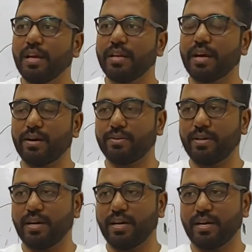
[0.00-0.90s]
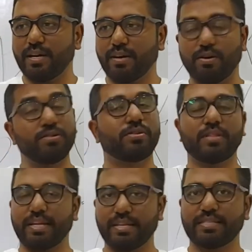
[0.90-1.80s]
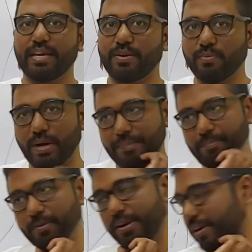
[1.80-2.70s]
Now, also there is like one point